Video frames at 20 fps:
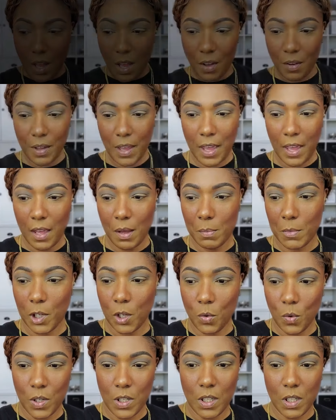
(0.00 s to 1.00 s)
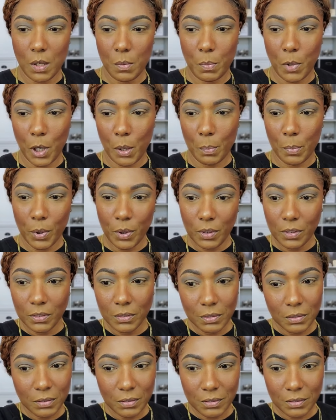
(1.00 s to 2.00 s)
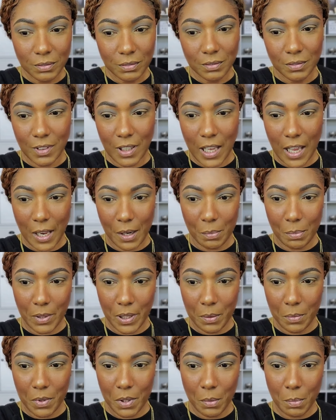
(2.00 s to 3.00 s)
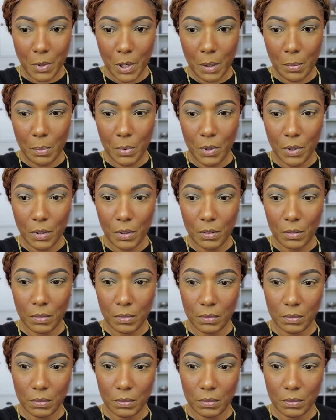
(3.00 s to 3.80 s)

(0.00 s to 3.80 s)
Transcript: Okay, I'm gonna go into the purple. Gotta play with the purple.